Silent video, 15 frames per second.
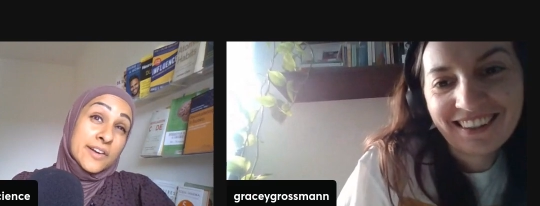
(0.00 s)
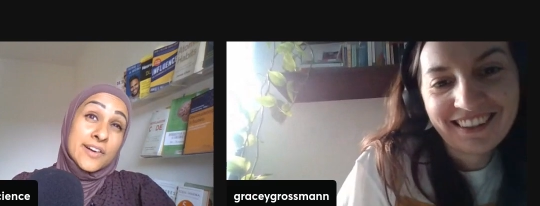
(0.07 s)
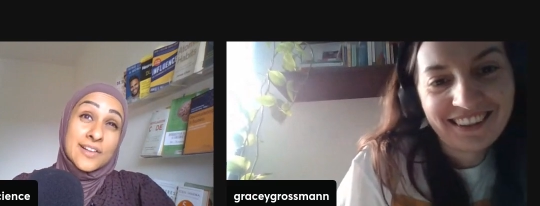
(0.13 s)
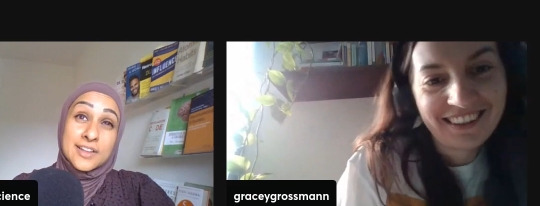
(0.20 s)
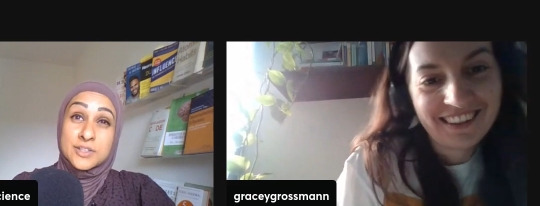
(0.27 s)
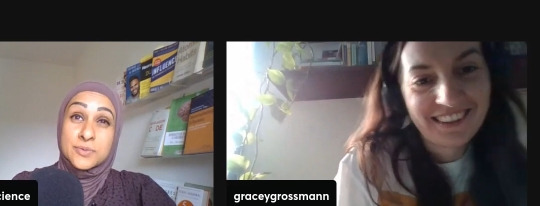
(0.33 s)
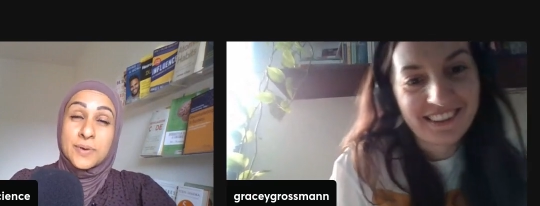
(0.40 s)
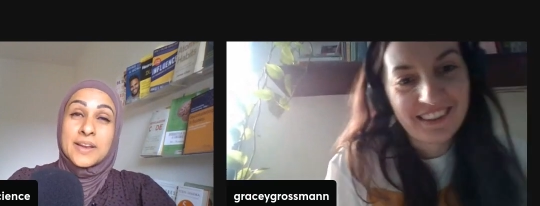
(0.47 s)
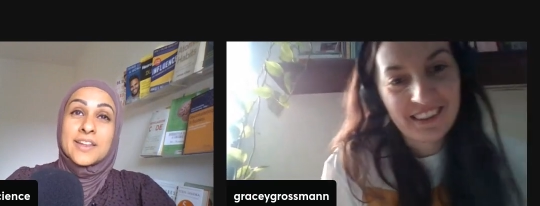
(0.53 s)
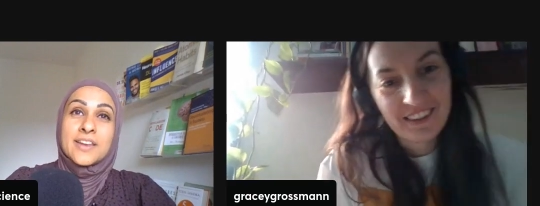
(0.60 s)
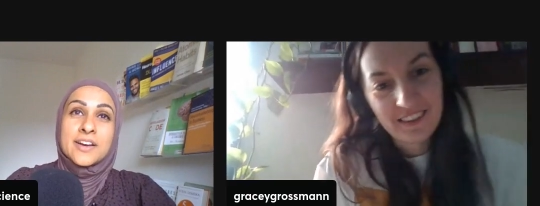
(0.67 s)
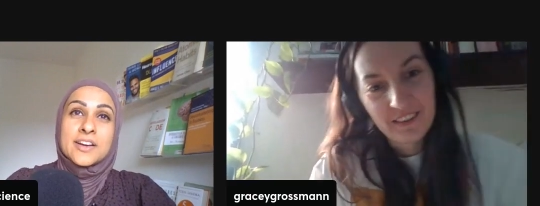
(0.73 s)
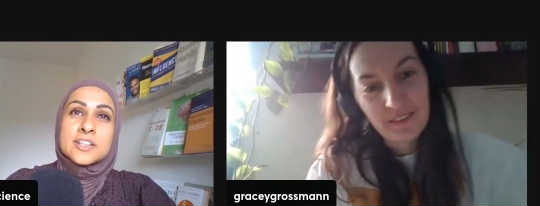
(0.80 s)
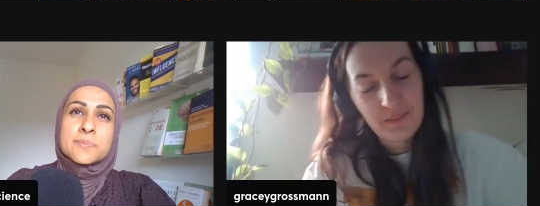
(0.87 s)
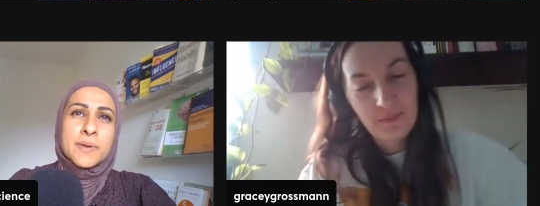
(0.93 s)
Speaker 1: nearly 20
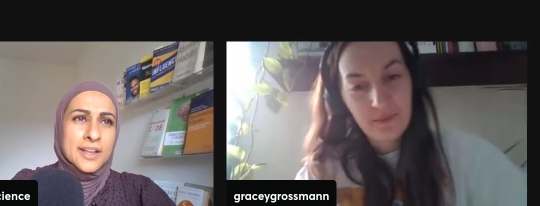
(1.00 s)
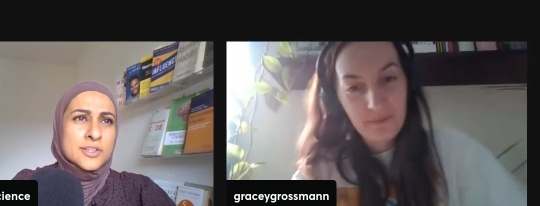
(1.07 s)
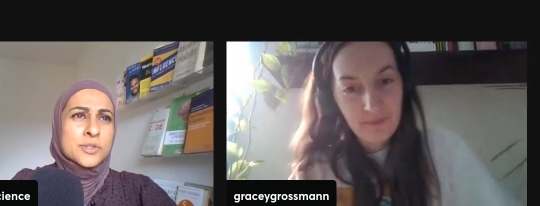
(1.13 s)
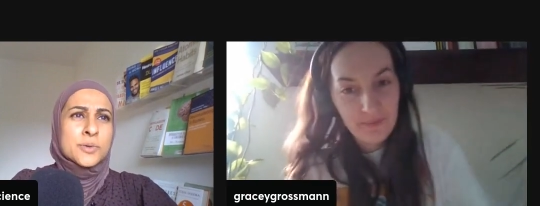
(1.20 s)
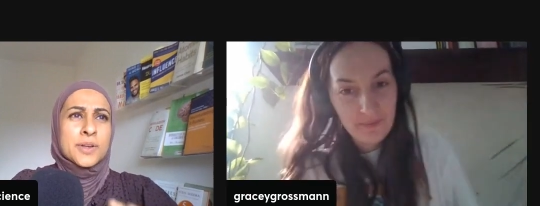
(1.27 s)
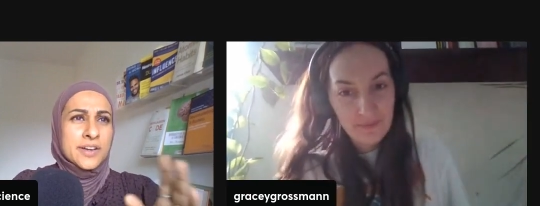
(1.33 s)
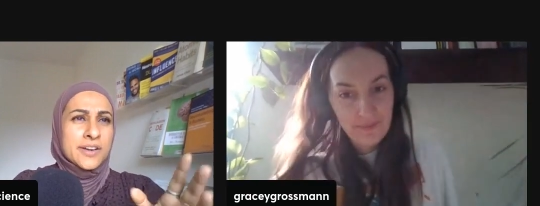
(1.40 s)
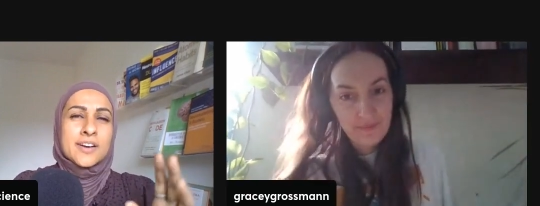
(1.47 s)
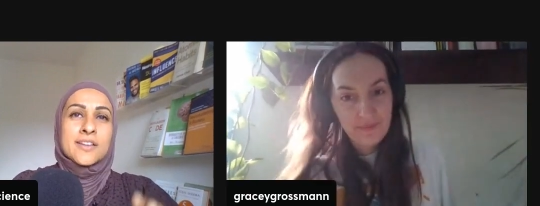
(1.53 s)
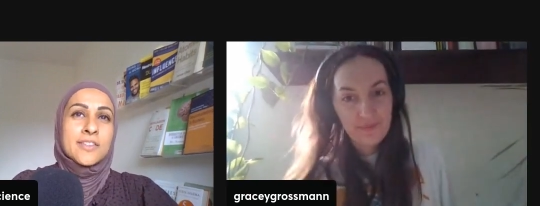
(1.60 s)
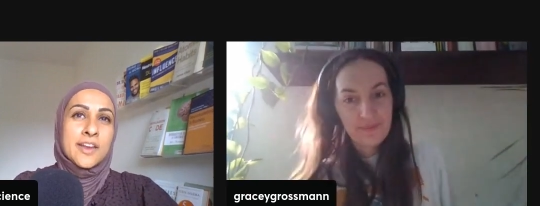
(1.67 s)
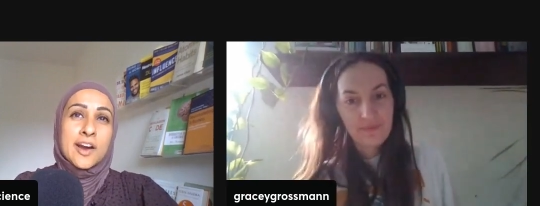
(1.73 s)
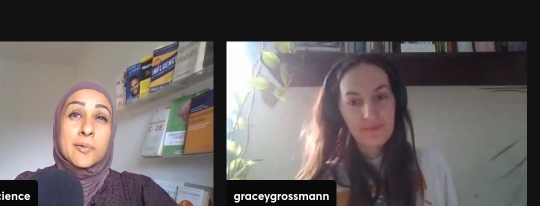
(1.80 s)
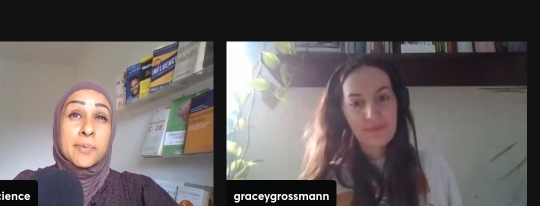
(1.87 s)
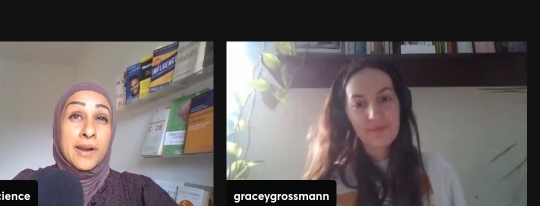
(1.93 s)
years, but I do it here and there.